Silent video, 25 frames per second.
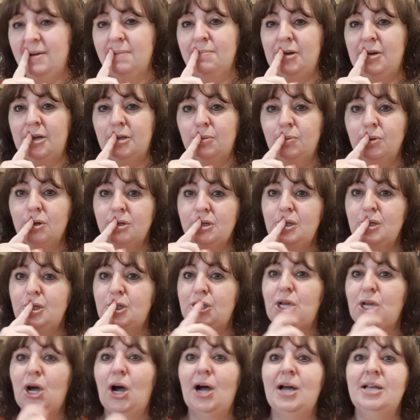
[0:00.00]
because portion
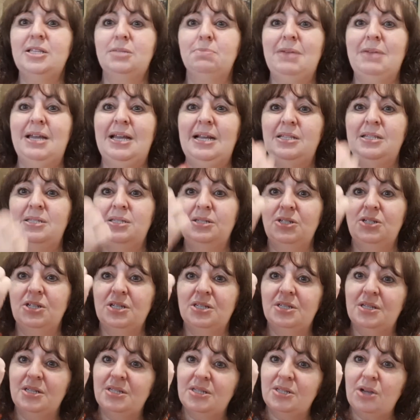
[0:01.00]
size means
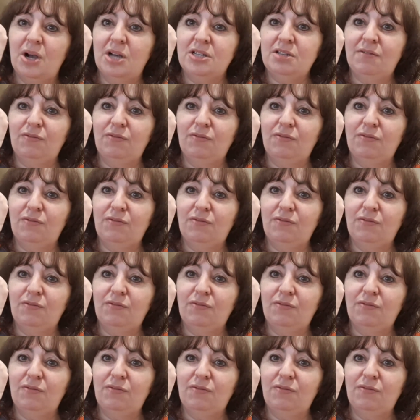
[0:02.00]
just the size